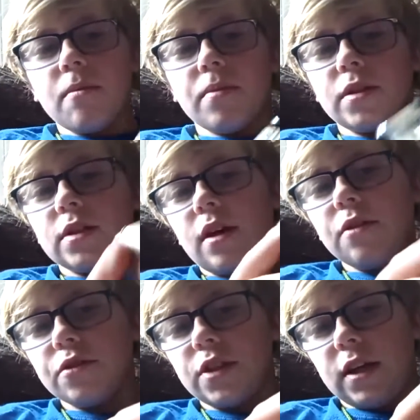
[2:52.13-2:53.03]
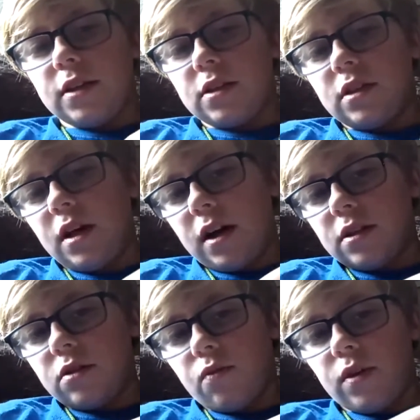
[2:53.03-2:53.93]
But this other side does
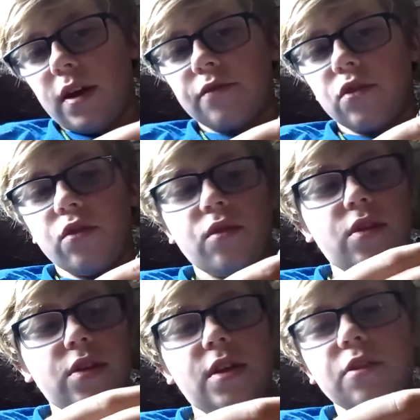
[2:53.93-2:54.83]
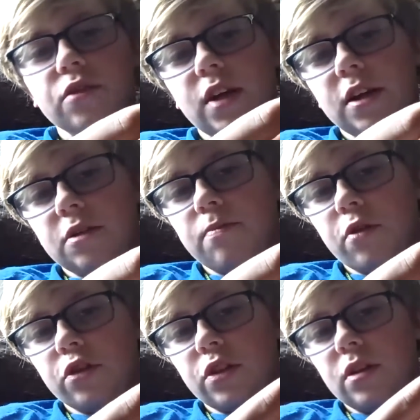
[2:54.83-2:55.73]
not. What you have to do to this other side is
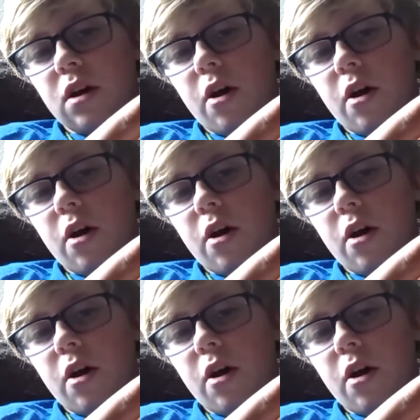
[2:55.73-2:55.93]
push it